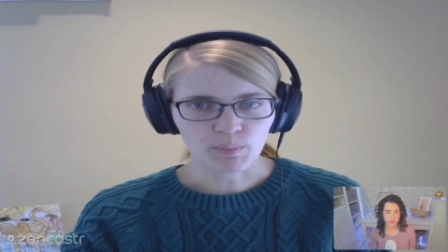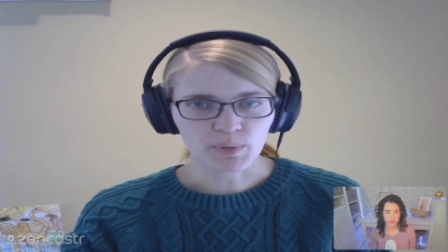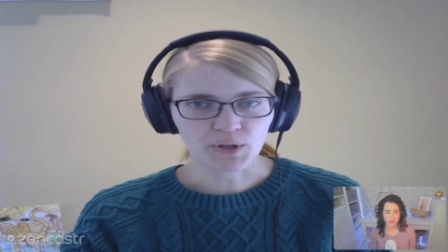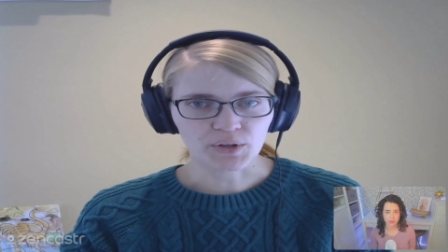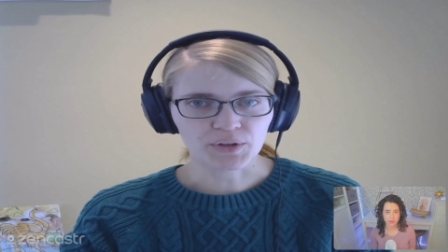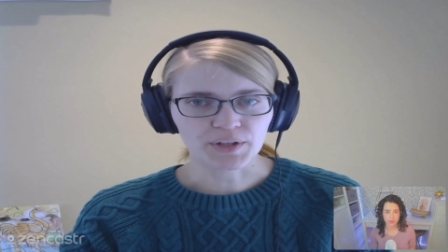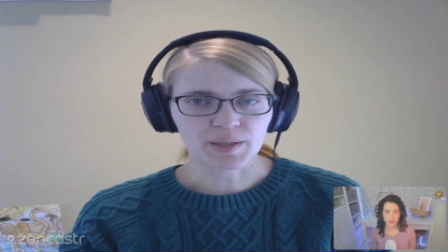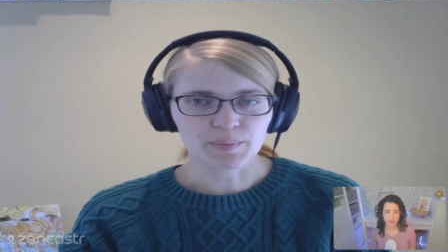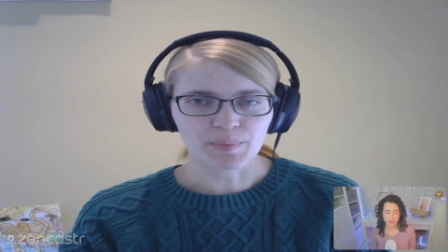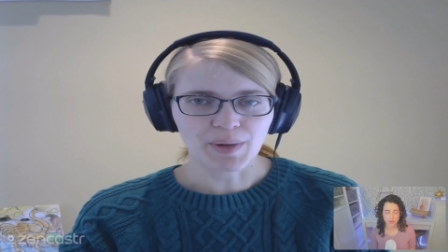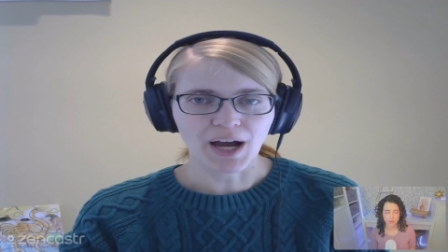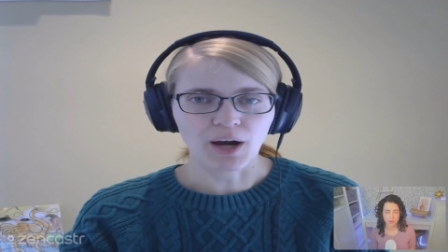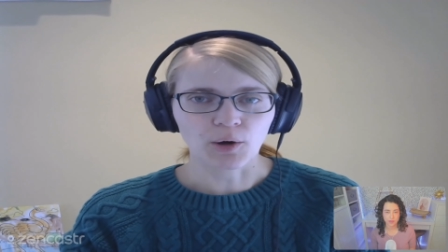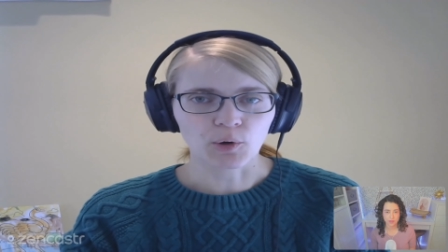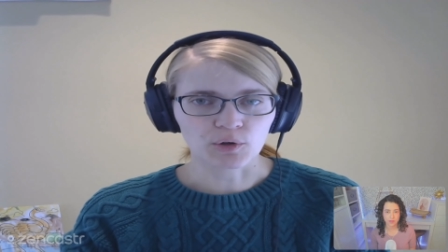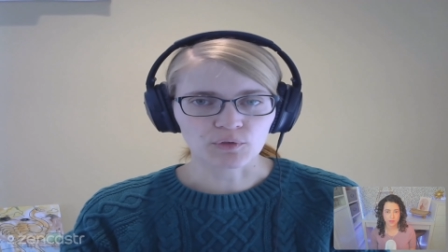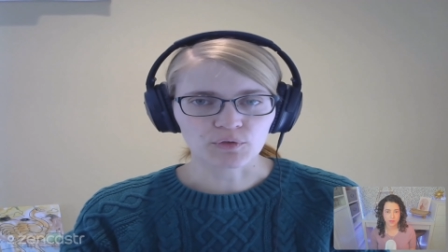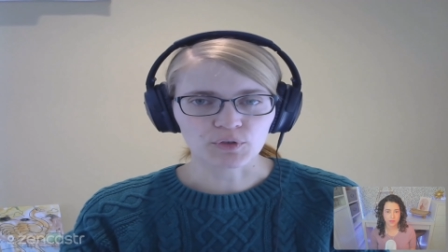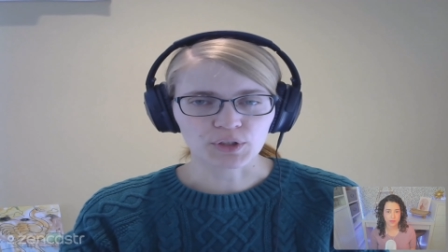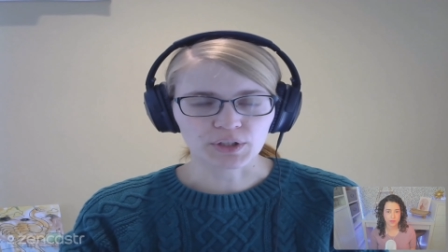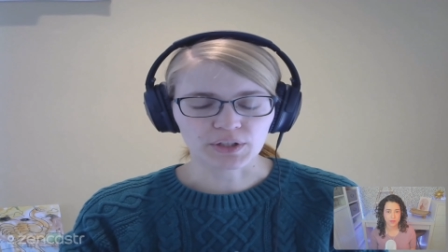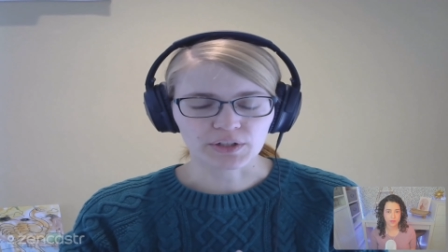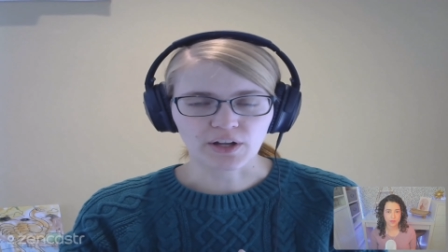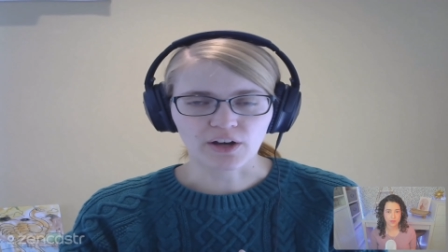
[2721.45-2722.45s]
build a
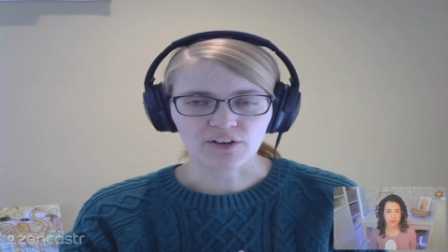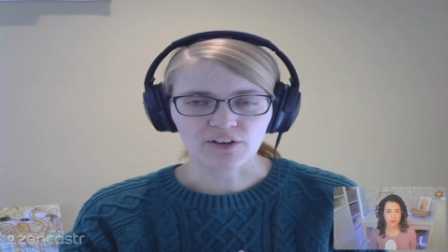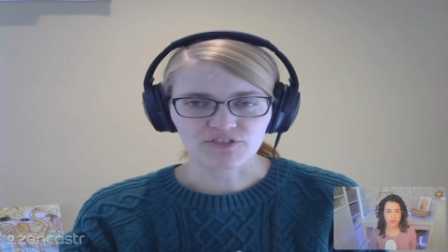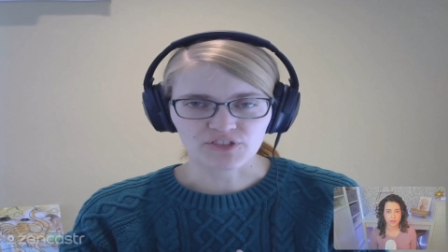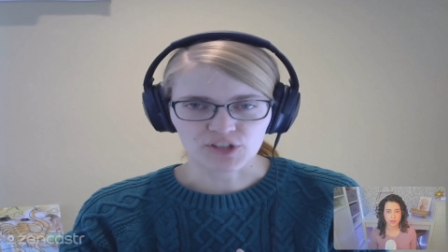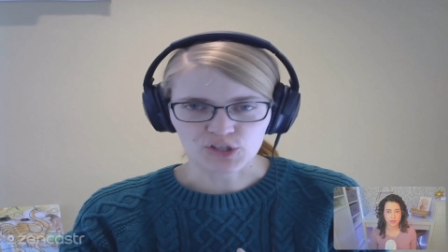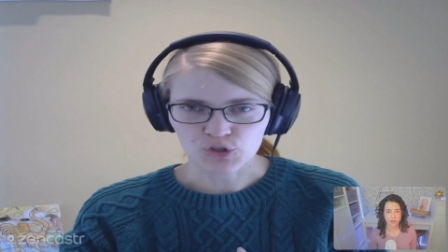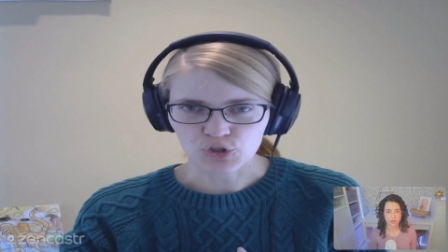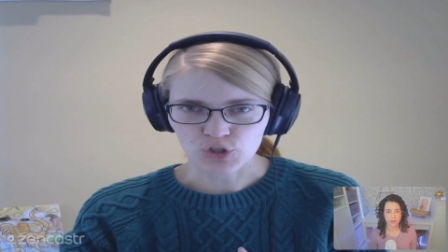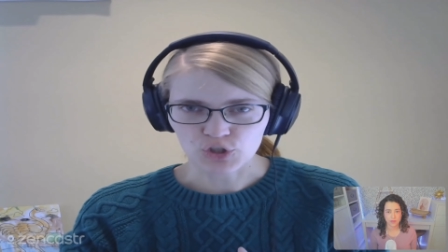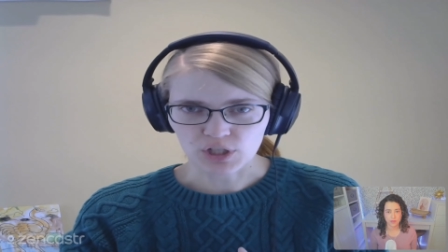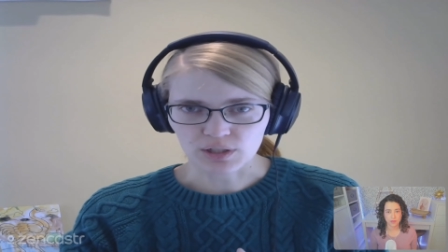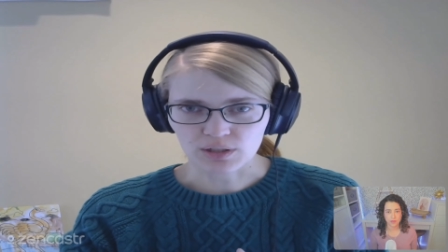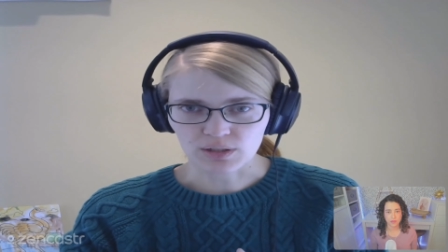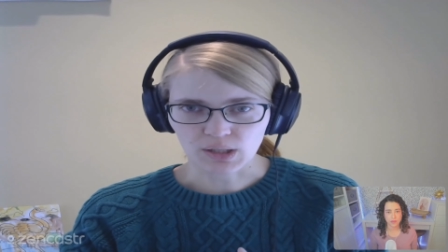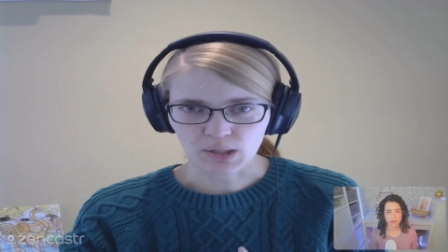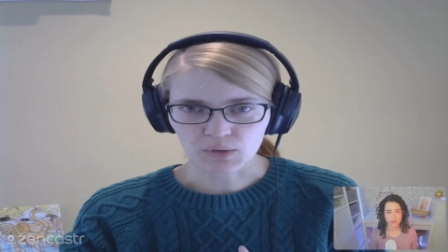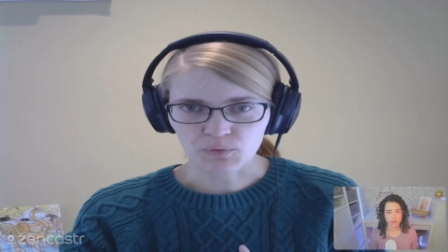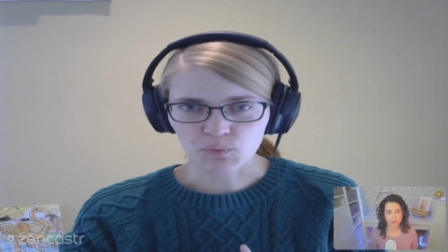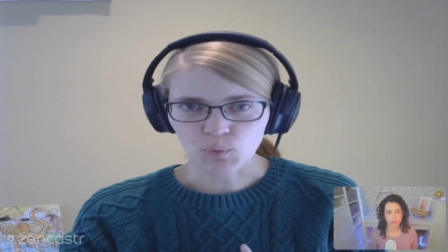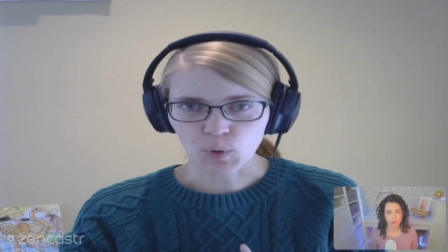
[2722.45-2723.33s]
powerful enough vision of